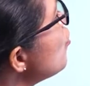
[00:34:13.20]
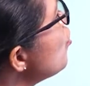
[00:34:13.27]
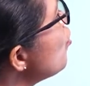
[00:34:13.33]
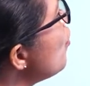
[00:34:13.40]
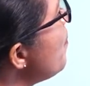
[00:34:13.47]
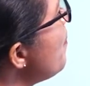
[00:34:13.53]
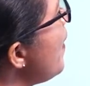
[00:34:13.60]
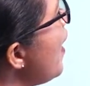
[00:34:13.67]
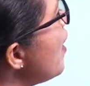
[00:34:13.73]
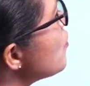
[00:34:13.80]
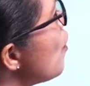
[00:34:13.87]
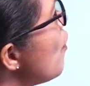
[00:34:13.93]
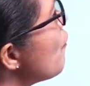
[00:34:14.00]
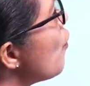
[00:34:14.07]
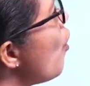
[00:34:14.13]
2 pairs
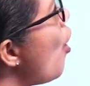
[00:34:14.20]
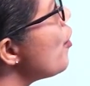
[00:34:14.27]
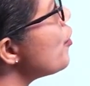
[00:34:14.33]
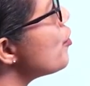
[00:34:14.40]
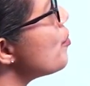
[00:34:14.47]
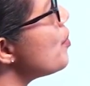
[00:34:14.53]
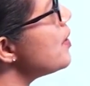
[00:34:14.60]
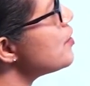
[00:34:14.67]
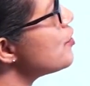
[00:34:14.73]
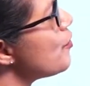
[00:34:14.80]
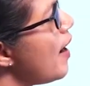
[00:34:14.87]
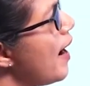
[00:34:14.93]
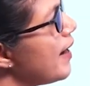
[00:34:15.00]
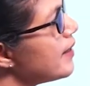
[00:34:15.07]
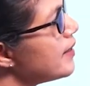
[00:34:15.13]
of congruent
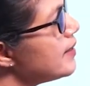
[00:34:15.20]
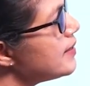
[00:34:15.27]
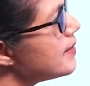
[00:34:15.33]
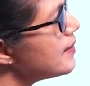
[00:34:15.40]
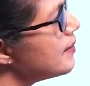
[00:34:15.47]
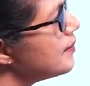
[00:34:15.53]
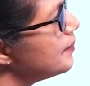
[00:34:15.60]
triangles.